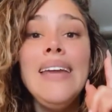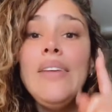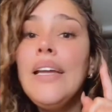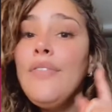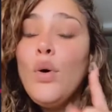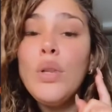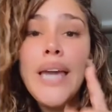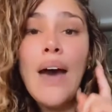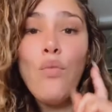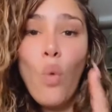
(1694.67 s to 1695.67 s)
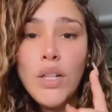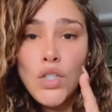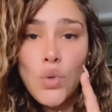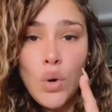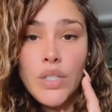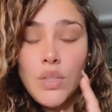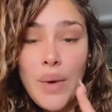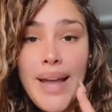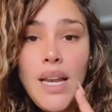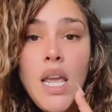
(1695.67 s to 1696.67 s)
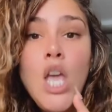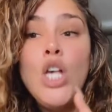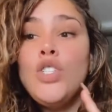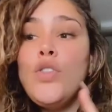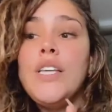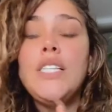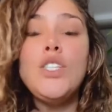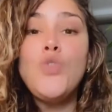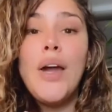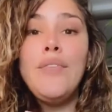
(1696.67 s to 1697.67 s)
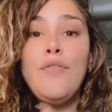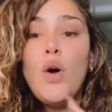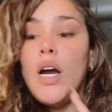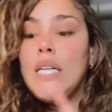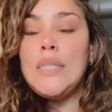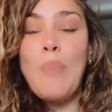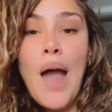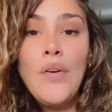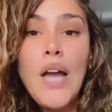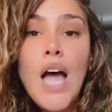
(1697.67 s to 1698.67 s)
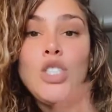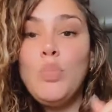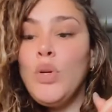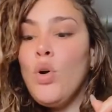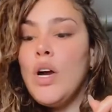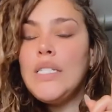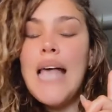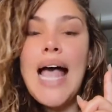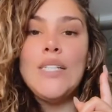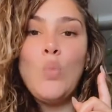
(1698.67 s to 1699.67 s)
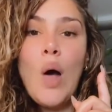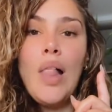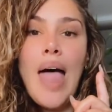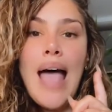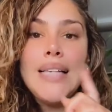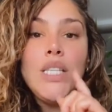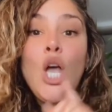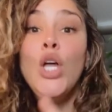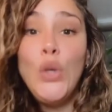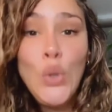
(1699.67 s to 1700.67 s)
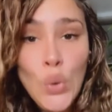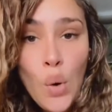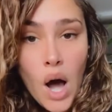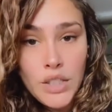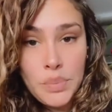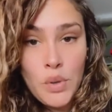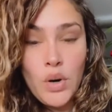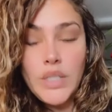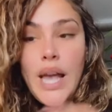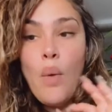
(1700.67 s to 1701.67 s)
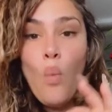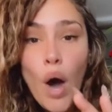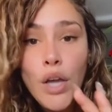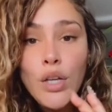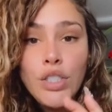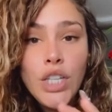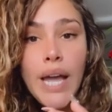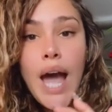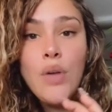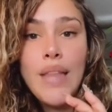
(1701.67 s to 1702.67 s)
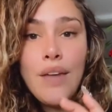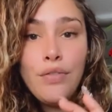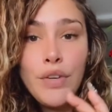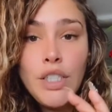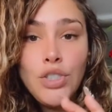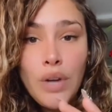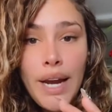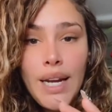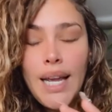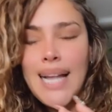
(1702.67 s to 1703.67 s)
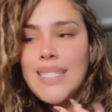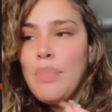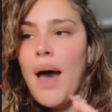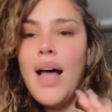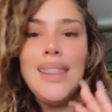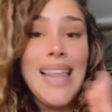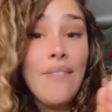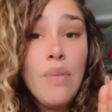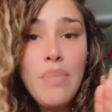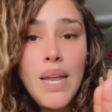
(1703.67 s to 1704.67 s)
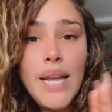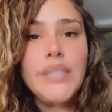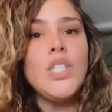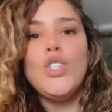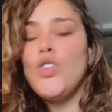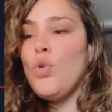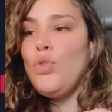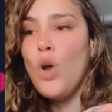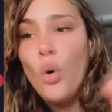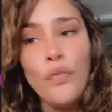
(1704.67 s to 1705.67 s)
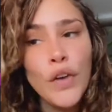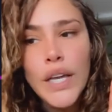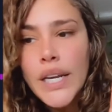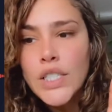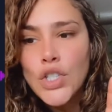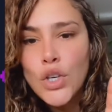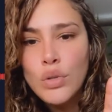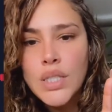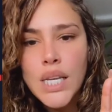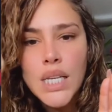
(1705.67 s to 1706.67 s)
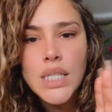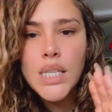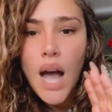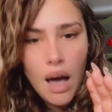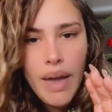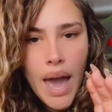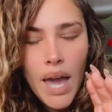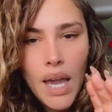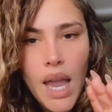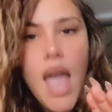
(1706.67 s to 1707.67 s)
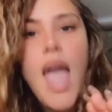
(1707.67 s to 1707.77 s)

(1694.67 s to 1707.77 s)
Even if you only have one source, right? So this is great for aspiring entrepreneurs as well as new entrepreneurs. I want you to check out that free training. It's about 11 minutes, so no freaking excuses, okay?